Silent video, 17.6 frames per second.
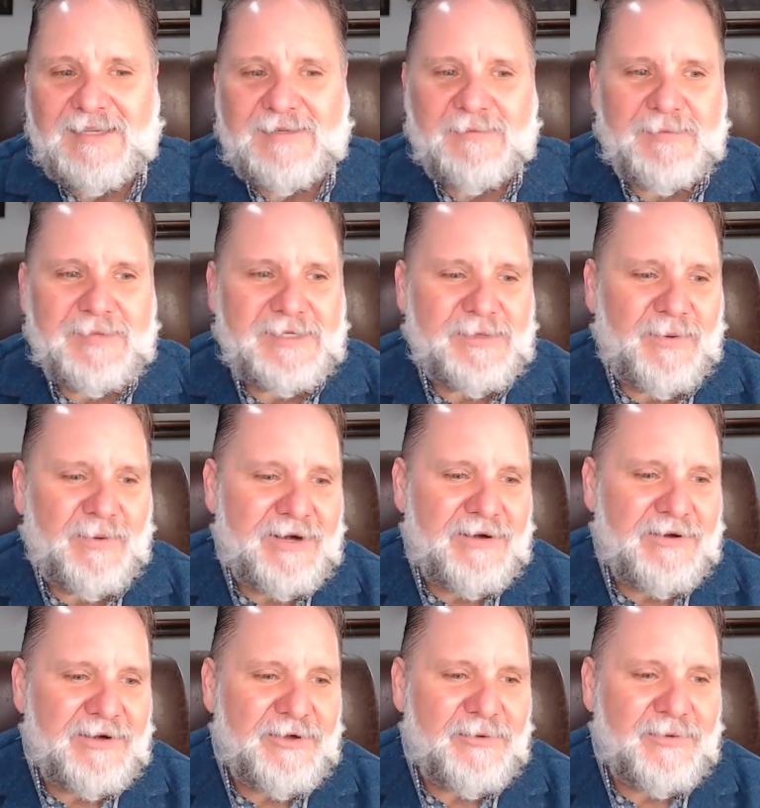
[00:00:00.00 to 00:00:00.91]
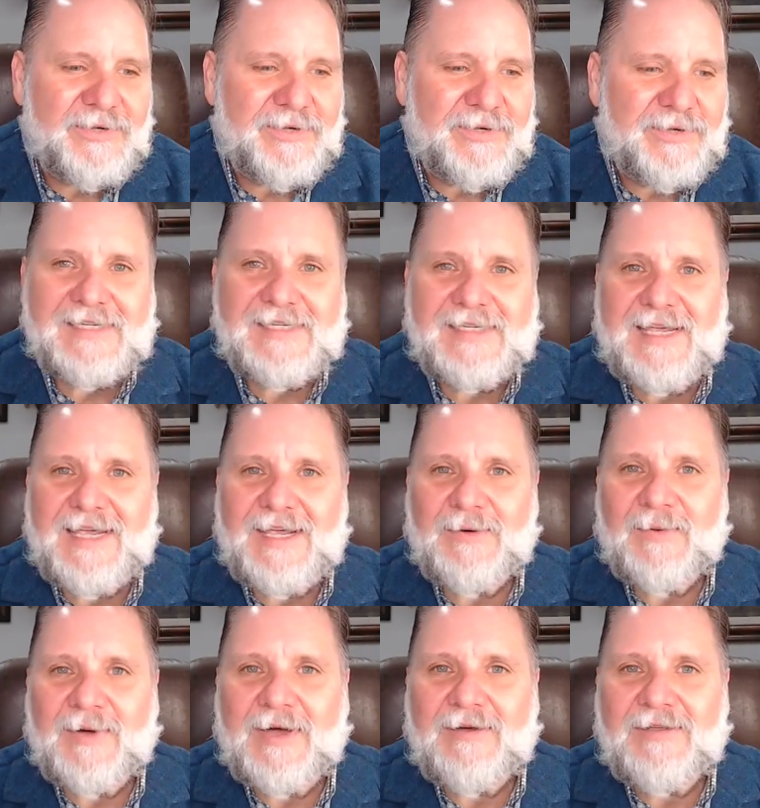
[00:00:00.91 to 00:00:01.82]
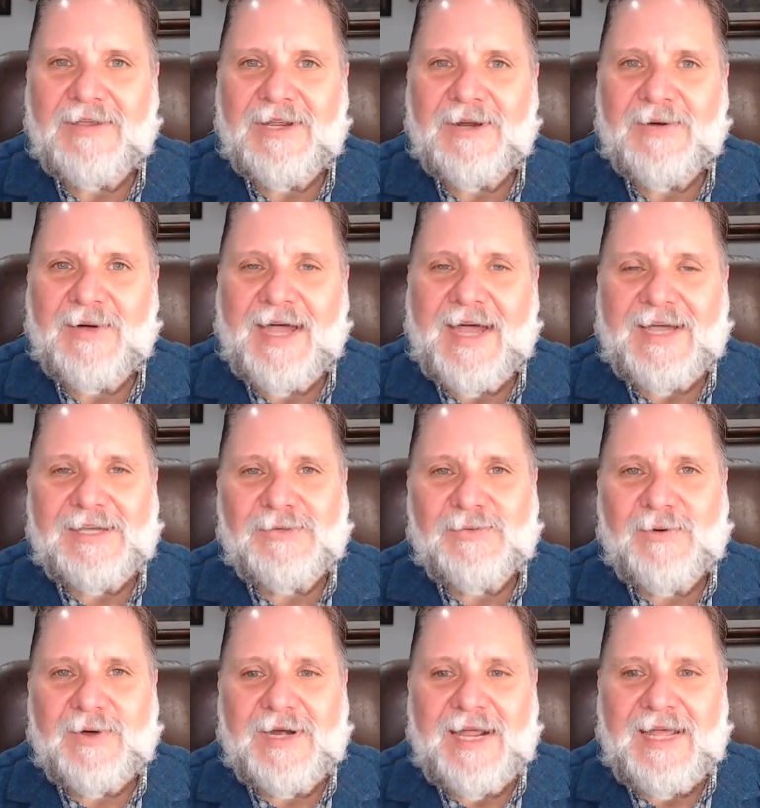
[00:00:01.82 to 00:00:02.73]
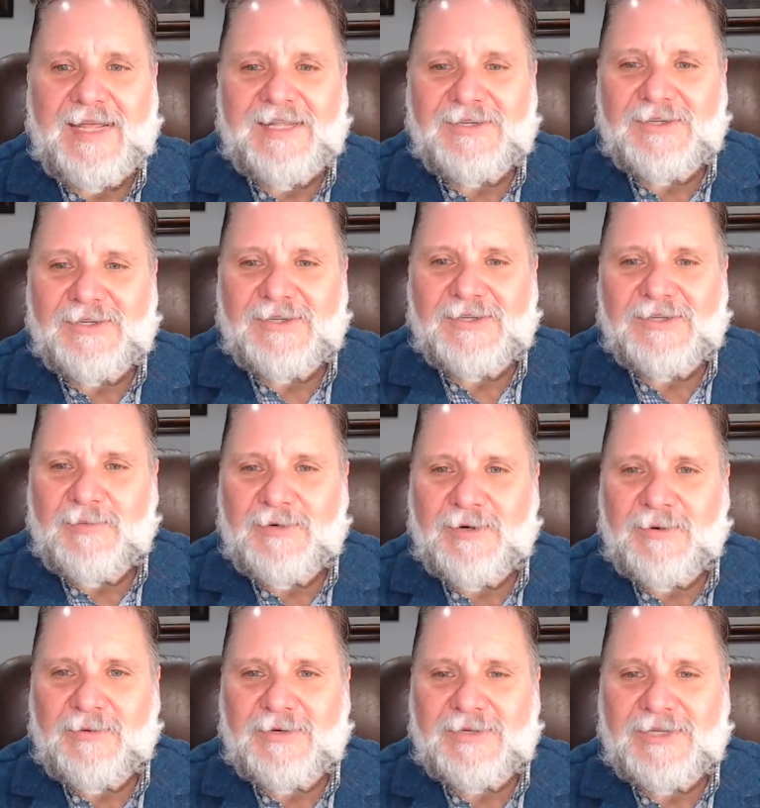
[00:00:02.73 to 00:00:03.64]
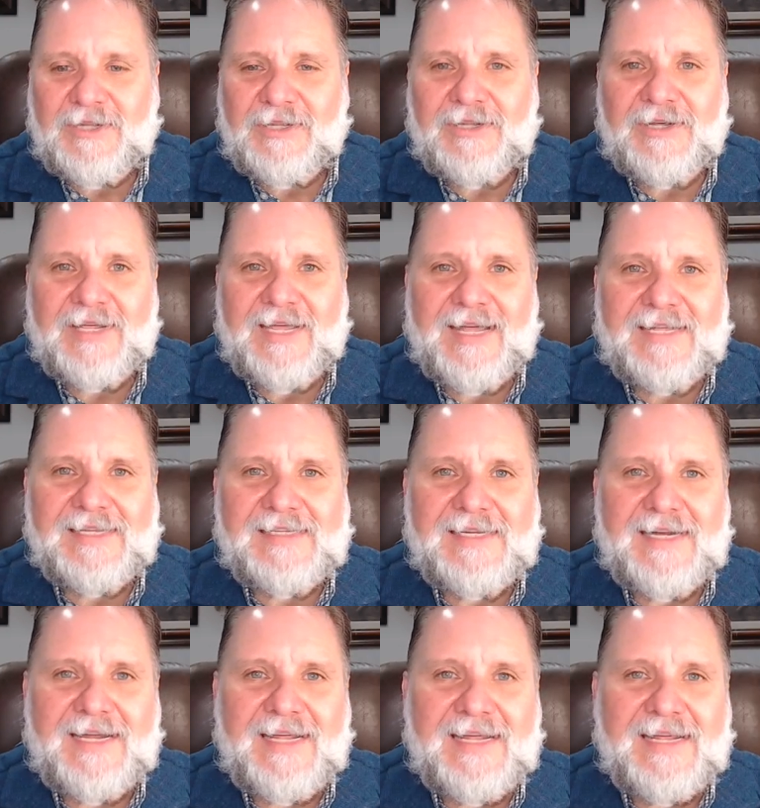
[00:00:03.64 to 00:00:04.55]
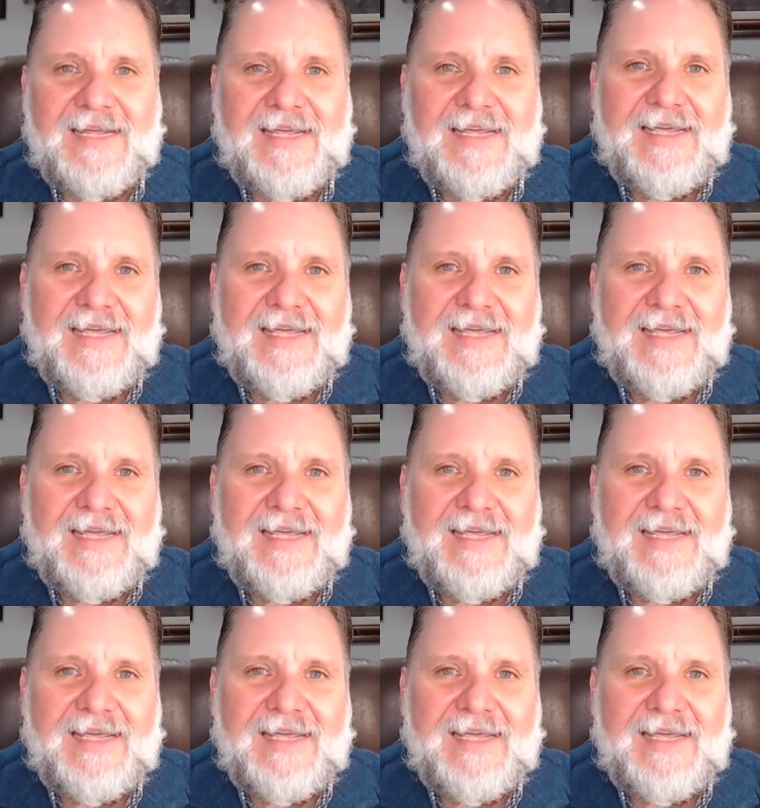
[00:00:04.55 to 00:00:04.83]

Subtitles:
Some people say, well, I don't know what to say. Well, you know, Acts 1:8 is a scripture I want us to look at today.